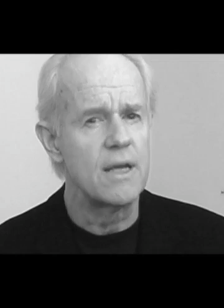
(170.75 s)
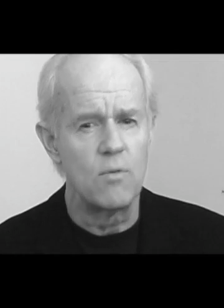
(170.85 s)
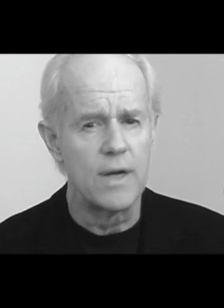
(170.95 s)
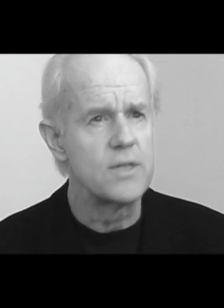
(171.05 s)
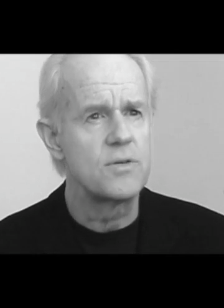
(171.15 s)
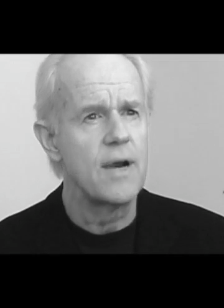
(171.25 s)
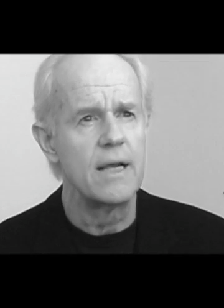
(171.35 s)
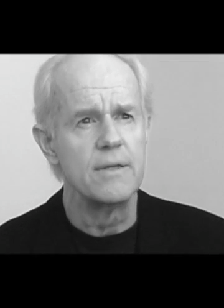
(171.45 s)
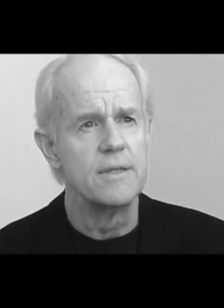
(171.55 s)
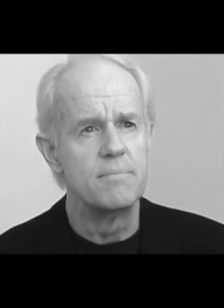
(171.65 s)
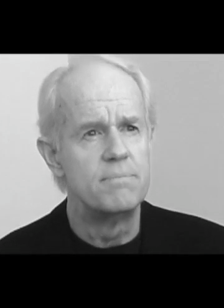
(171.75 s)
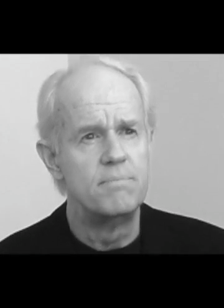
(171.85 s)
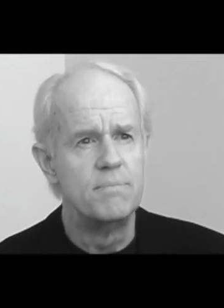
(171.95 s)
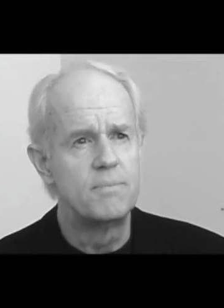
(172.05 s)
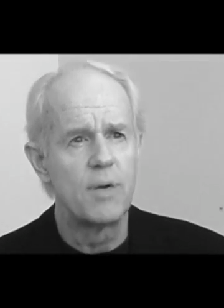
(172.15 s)
and want to strangle the
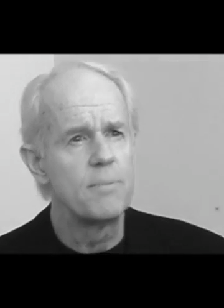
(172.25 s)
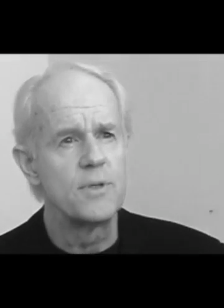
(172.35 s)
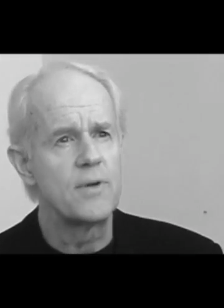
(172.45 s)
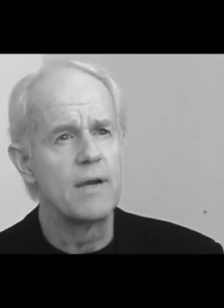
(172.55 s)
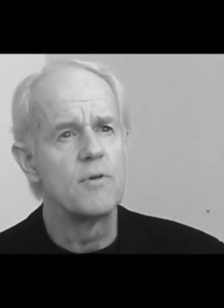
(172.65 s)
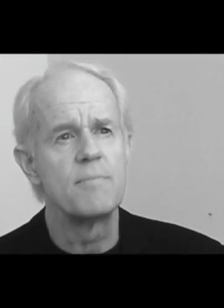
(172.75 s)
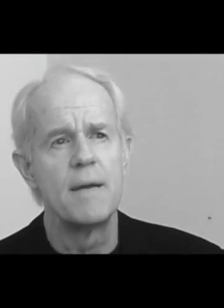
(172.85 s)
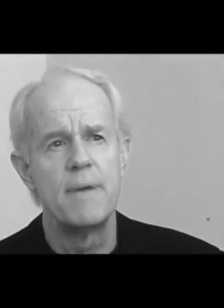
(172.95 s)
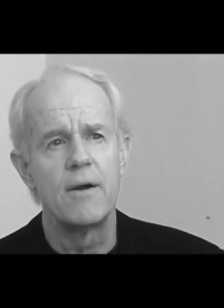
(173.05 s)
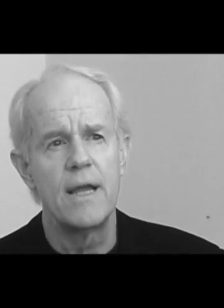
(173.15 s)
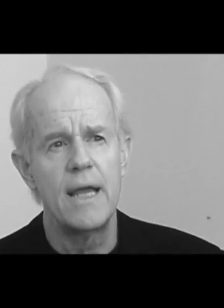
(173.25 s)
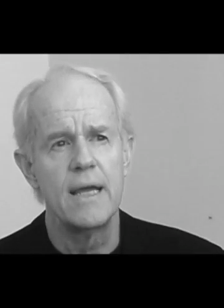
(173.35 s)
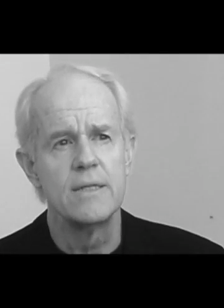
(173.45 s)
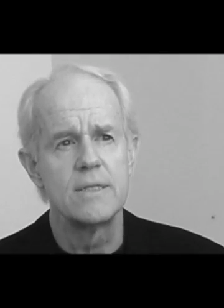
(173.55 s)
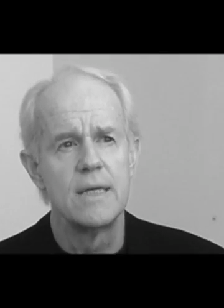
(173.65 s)
perpetrator with my bare
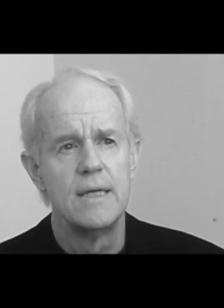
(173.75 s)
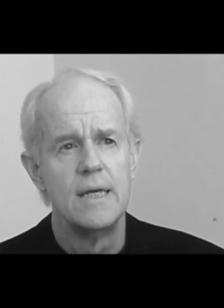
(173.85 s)
hands.